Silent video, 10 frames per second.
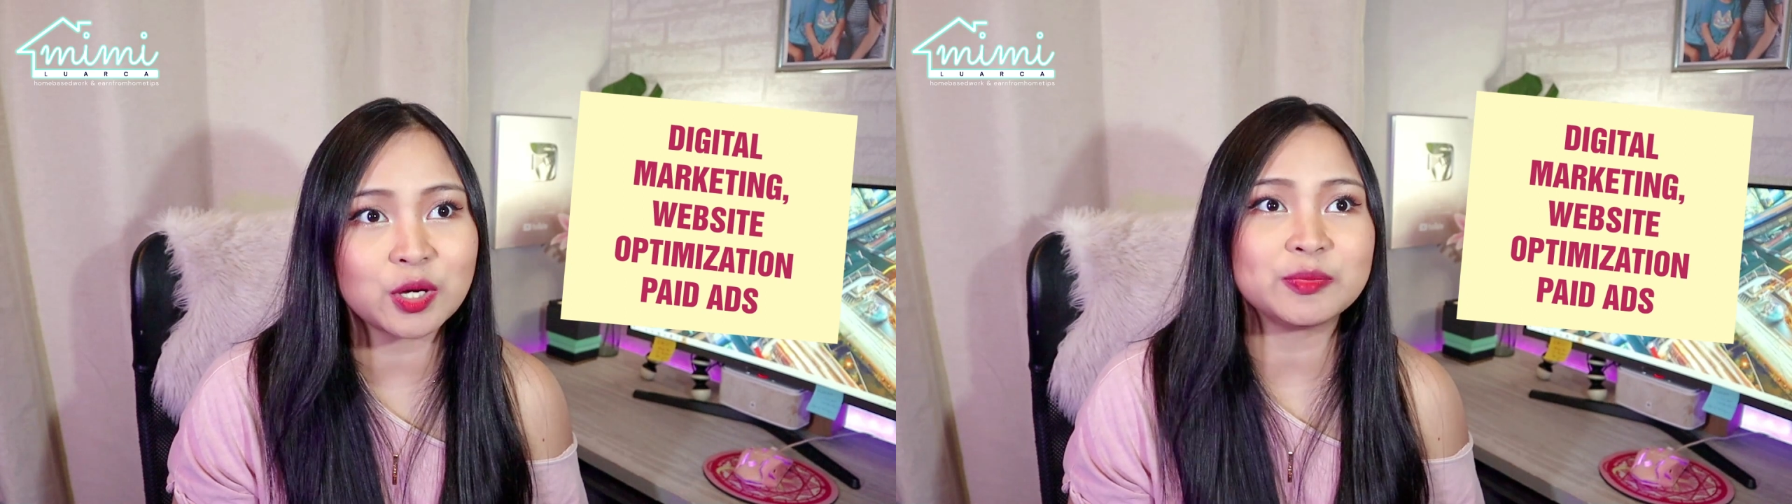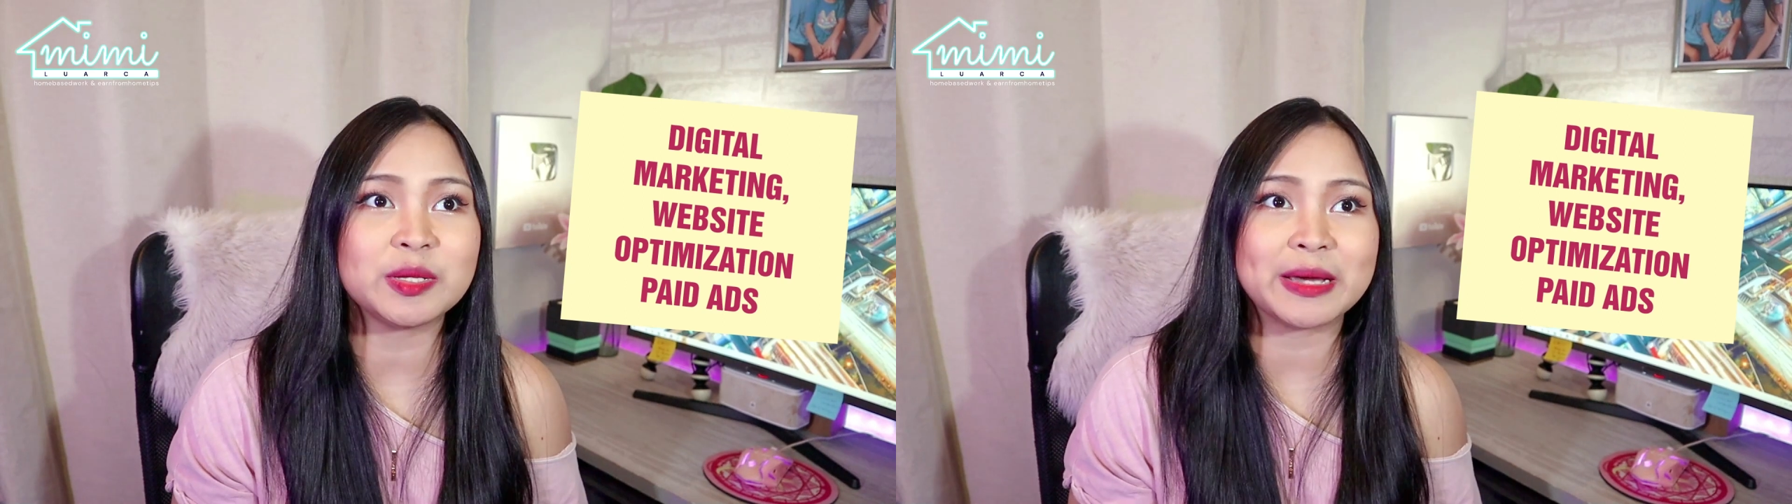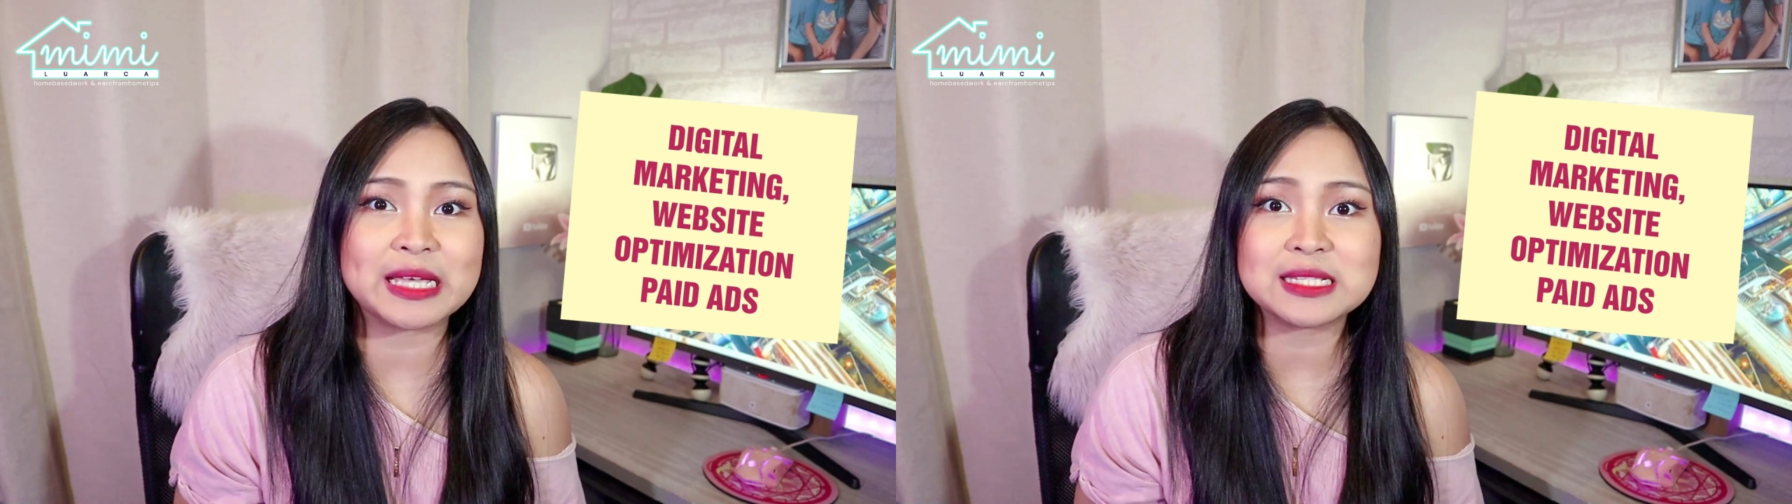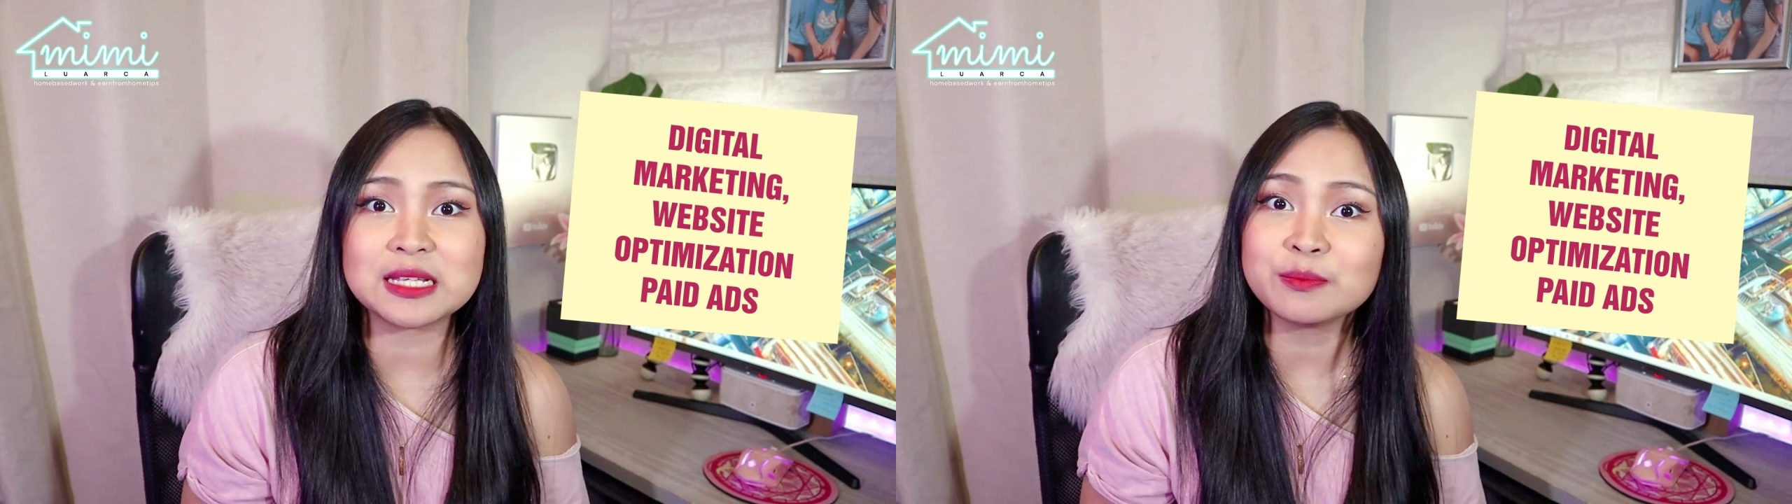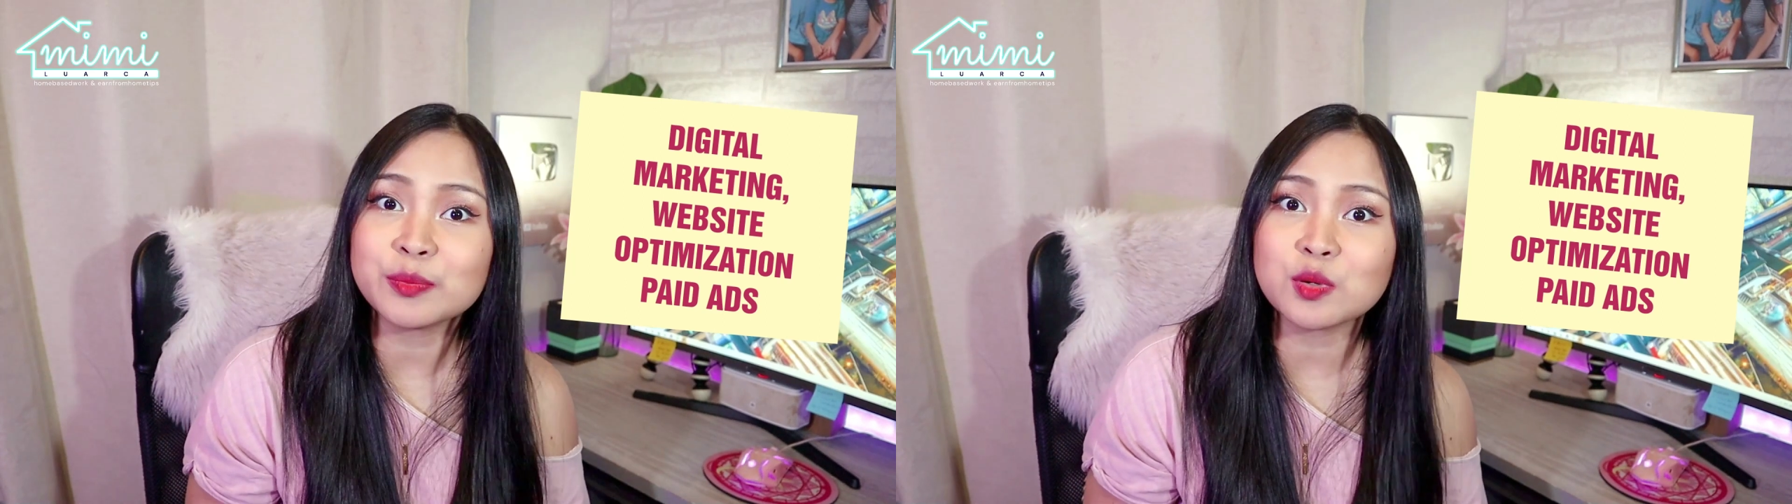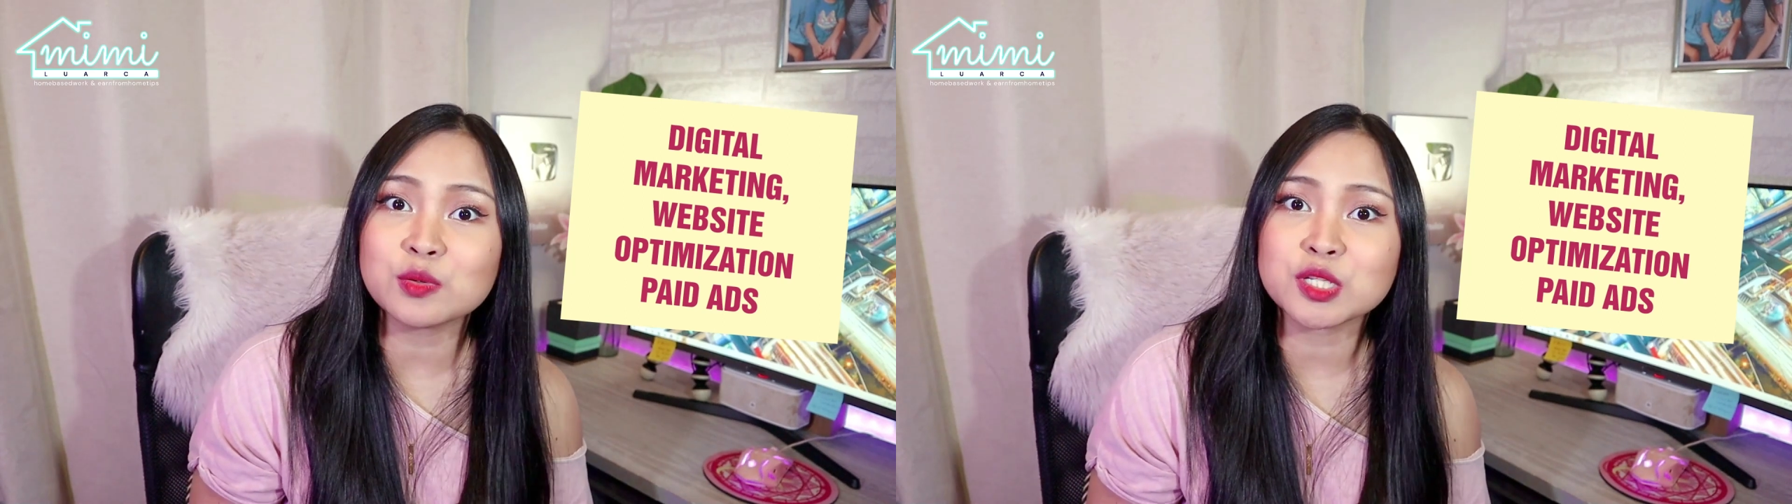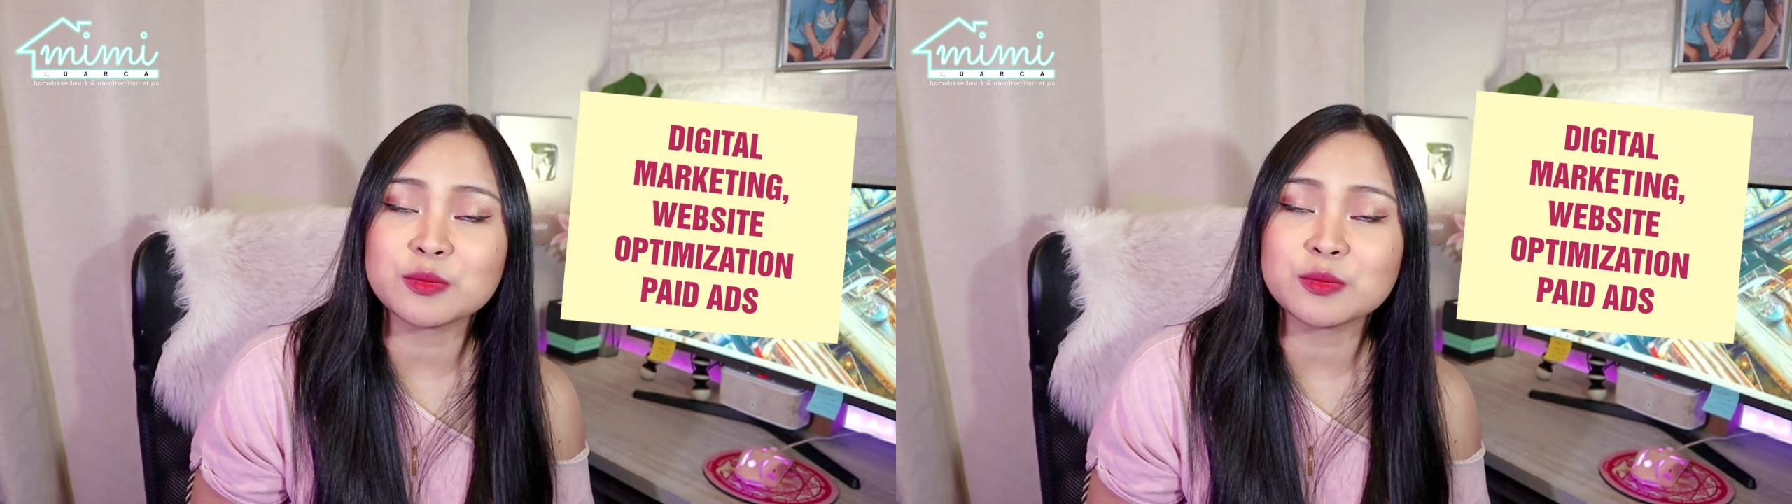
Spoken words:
optimizing posts,